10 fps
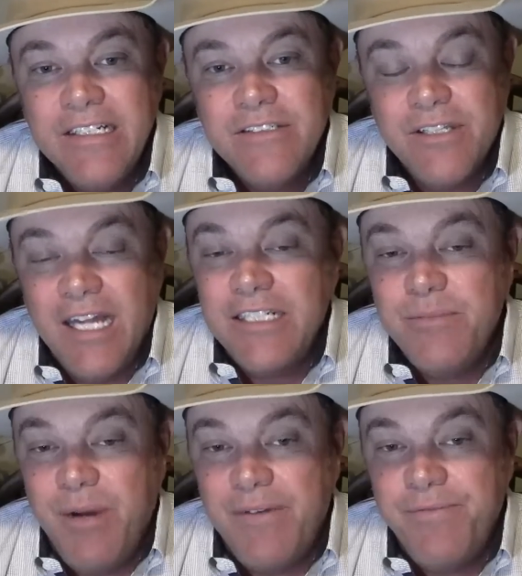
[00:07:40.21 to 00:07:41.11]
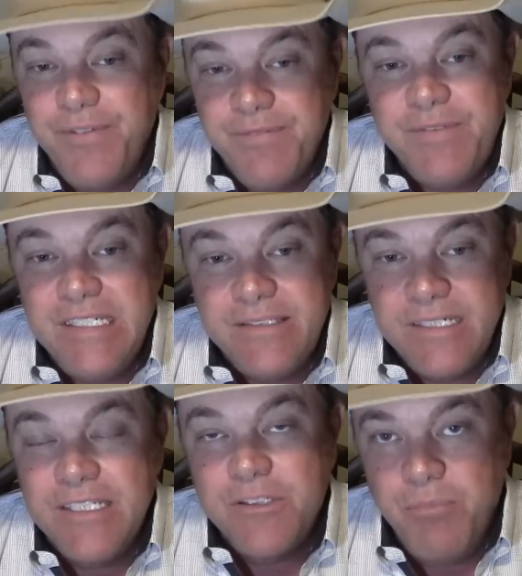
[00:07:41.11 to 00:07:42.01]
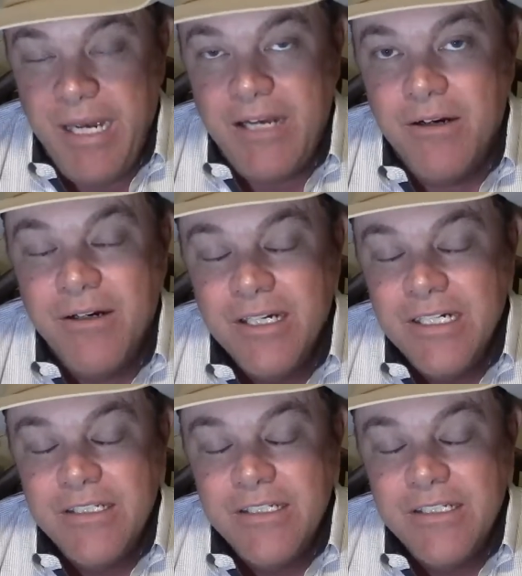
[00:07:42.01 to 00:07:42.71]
So that's about 50 cents better